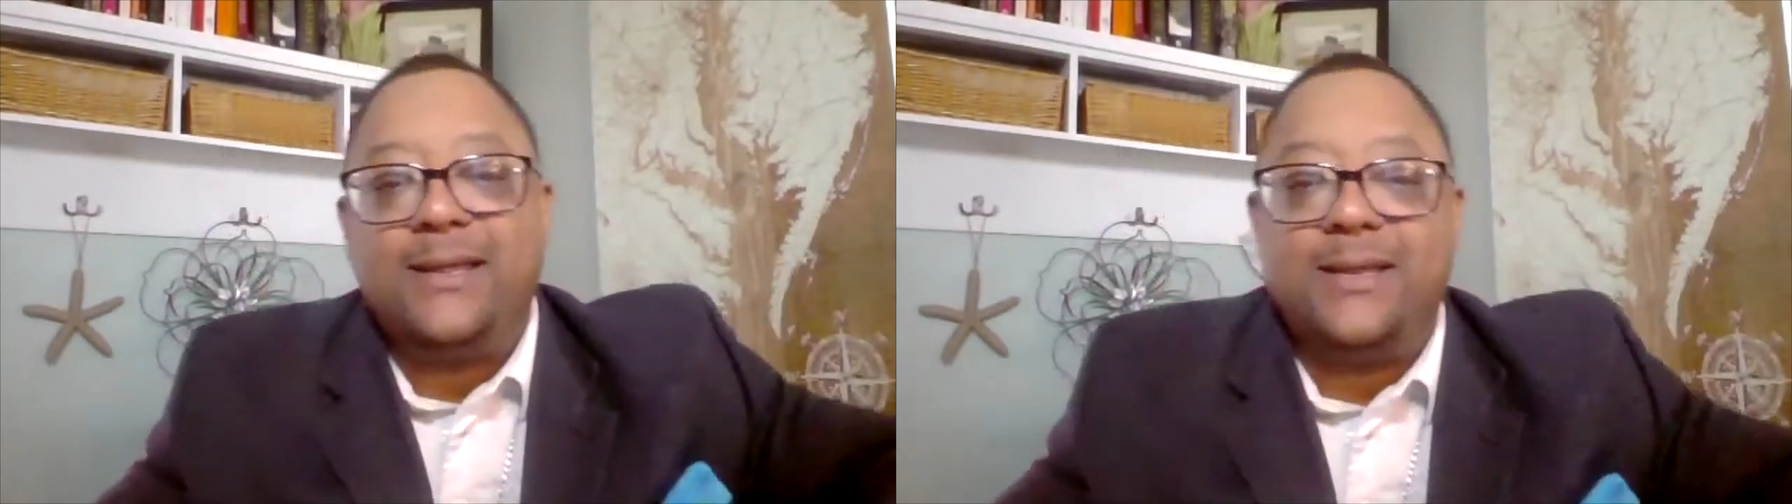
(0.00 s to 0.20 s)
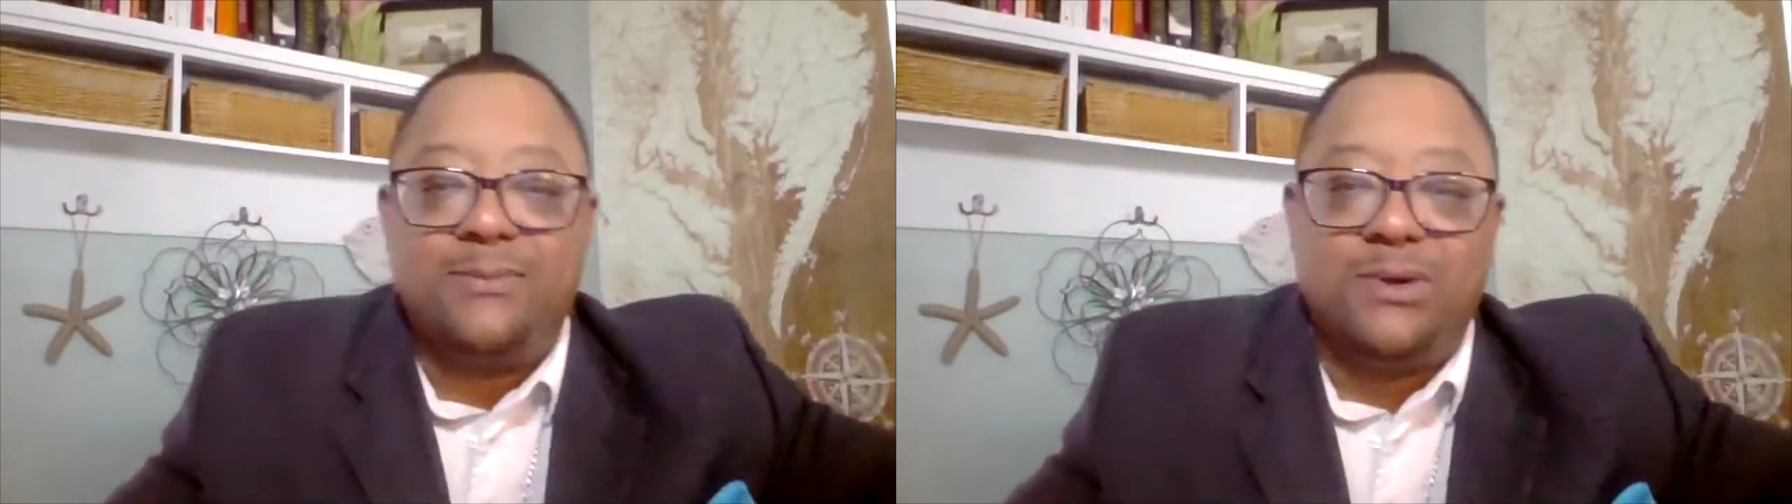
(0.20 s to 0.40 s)

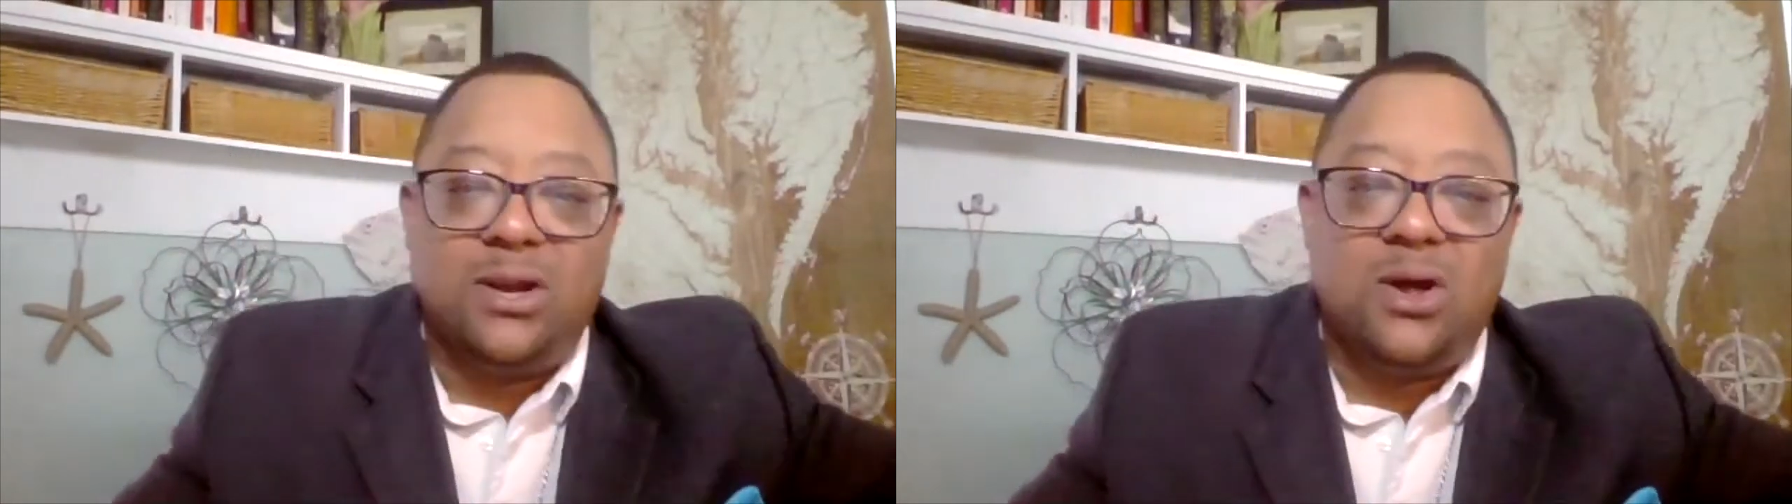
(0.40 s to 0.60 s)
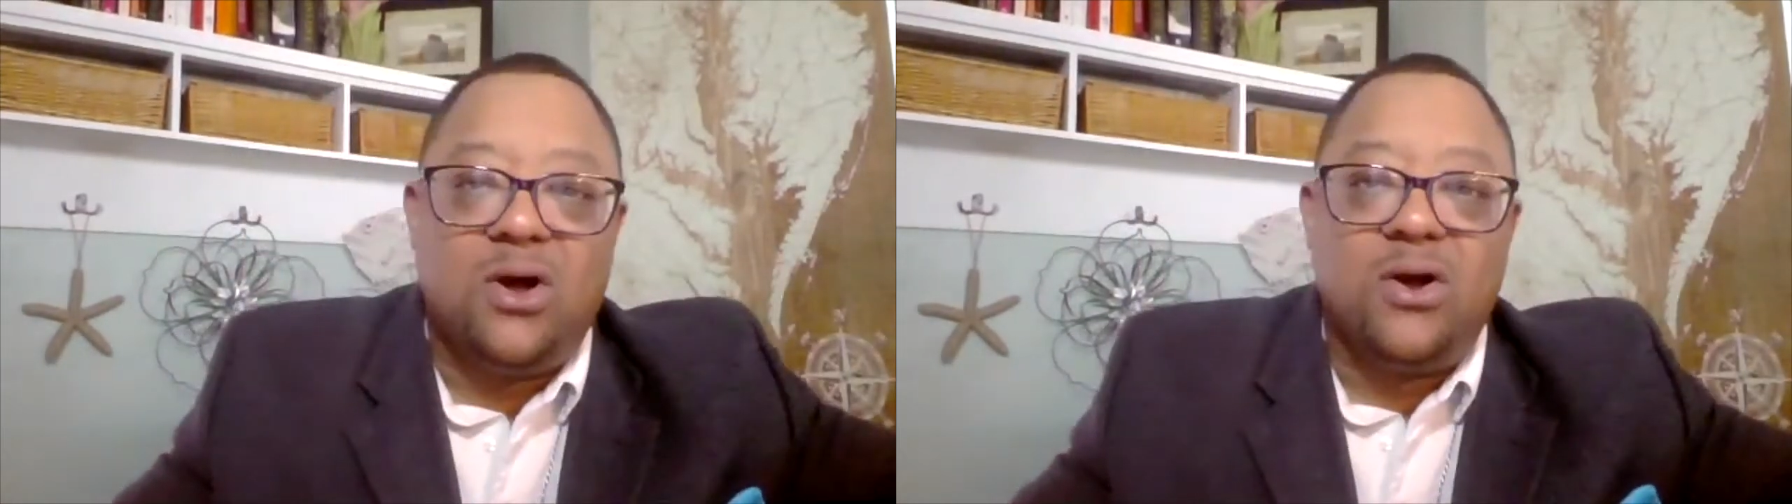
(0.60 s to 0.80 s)
them
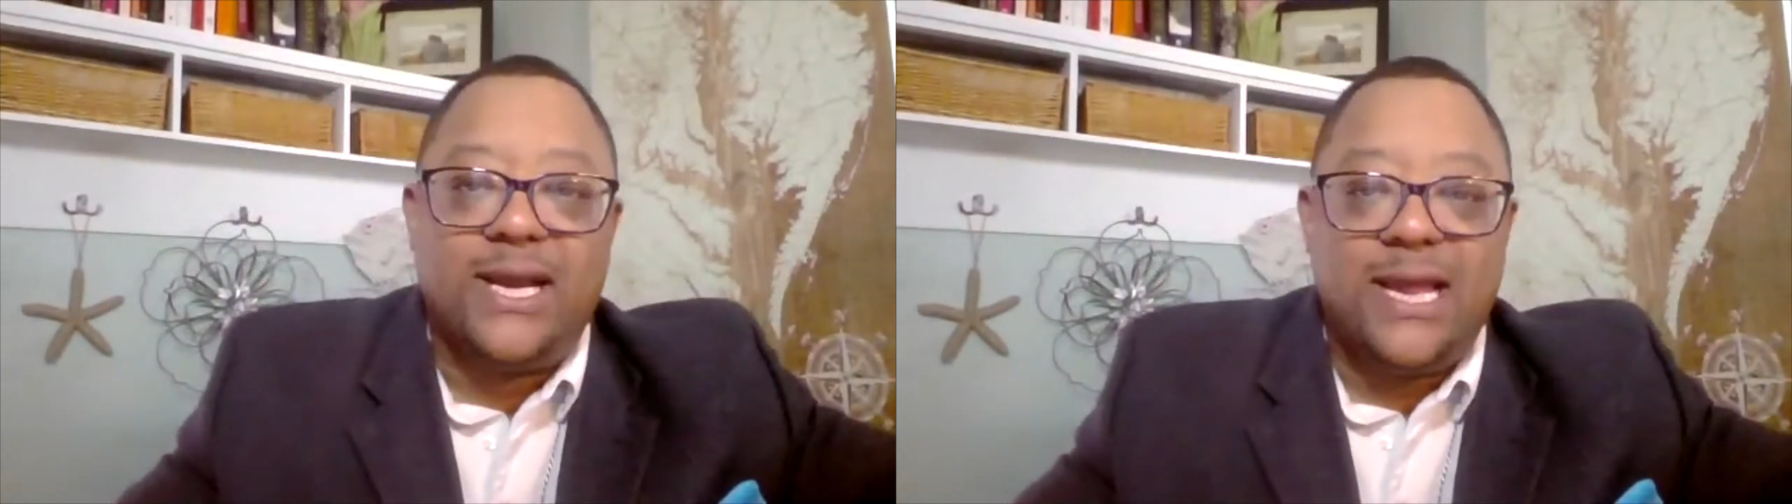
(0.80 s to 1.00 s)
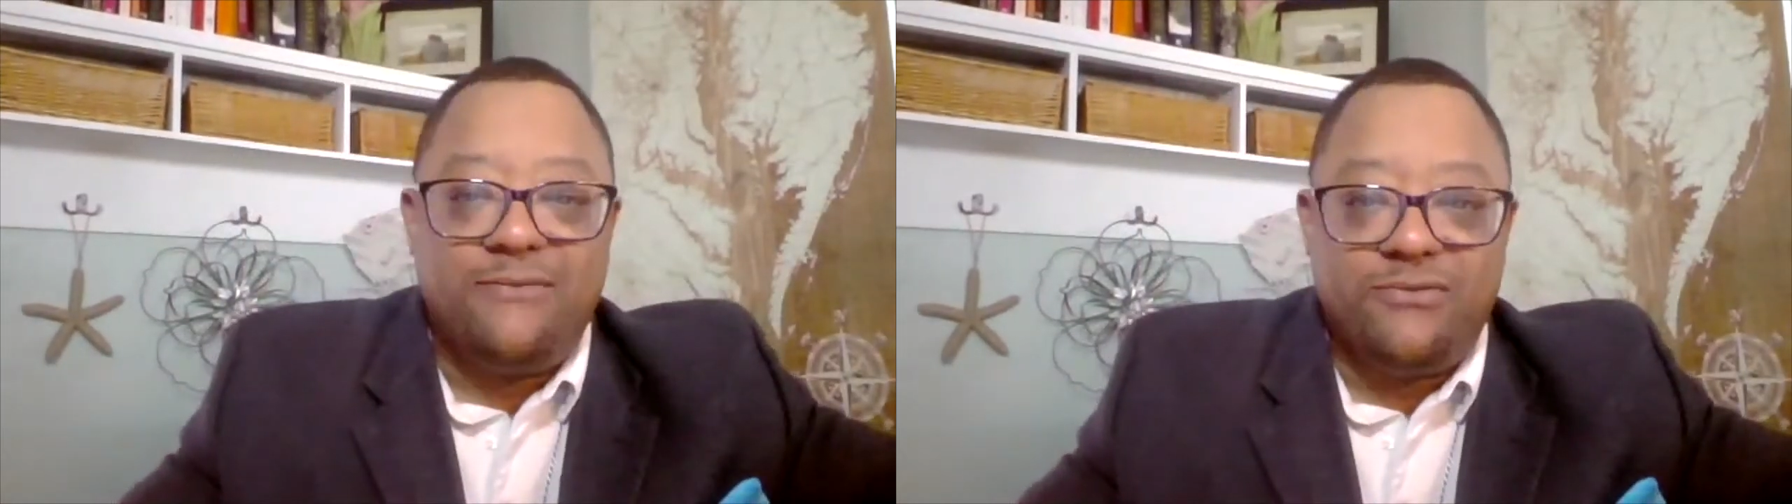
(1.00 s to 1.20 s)
along
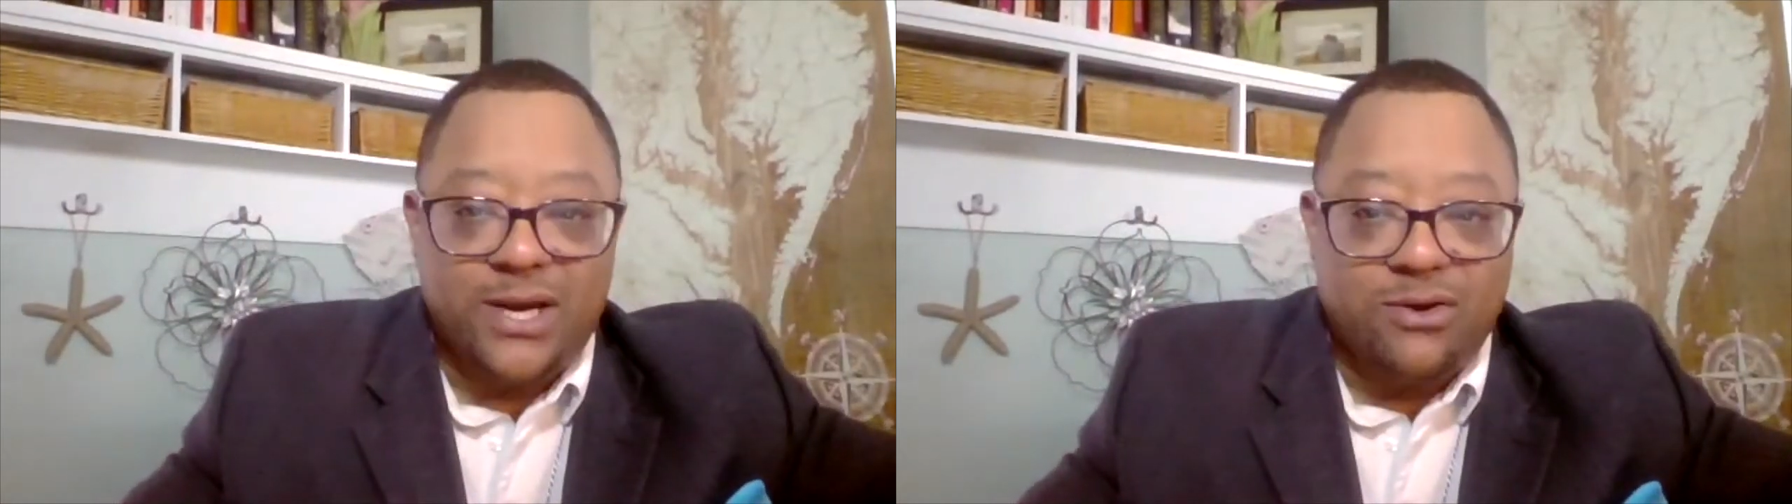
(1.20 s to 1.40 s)
in every